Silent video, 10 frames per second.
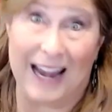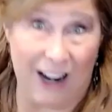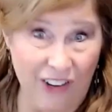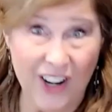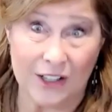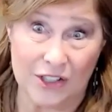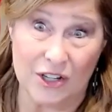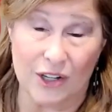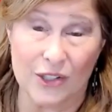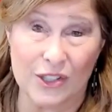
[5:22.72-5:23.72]

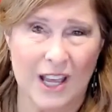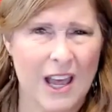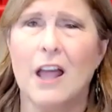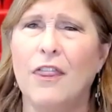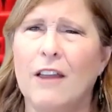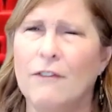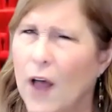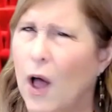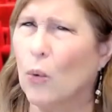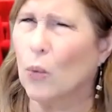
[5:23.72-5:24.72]
characters. Nothing
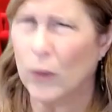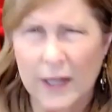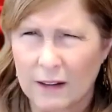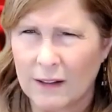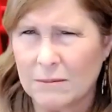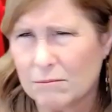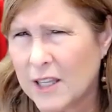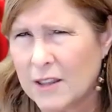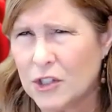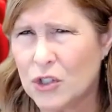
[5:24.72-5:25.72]
felt real
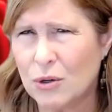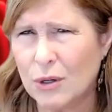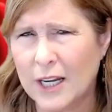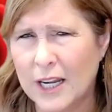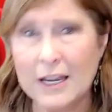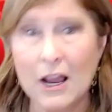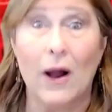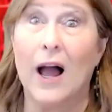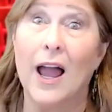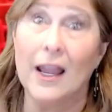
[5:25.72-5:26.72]
in the story.
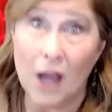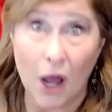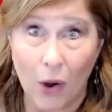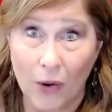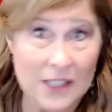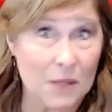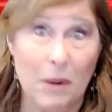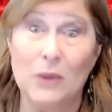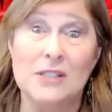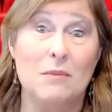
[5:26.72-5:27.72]
Now, I know it's
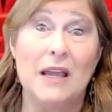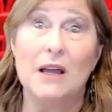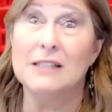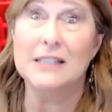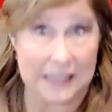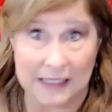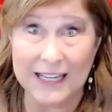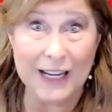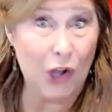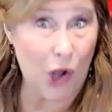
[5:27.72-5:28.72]
supposed to be a
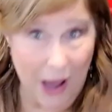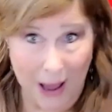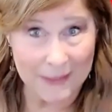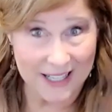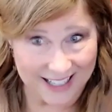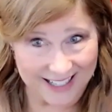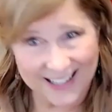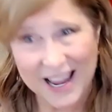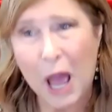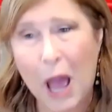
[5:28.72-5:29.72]
silly
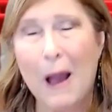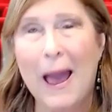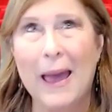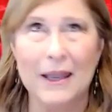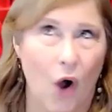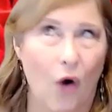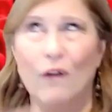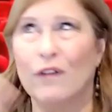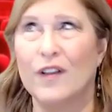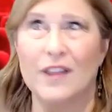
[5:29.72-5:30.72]
comedy and
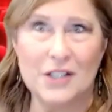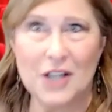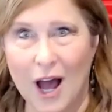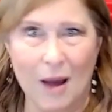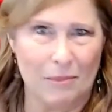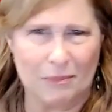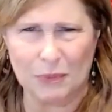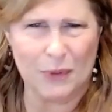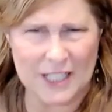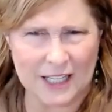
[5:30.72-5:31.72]
over the top,
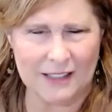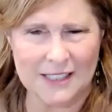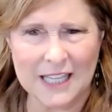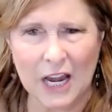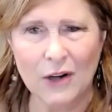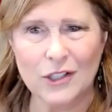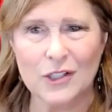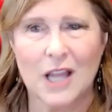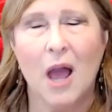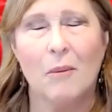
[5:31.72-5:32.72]
ridiculous
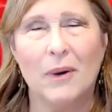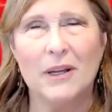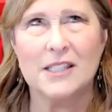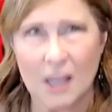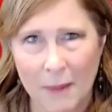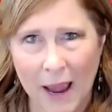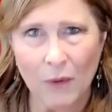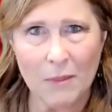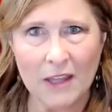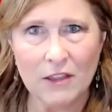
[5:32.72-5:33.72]
characters, but
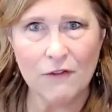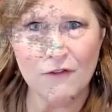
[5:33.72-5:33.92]
somehow it made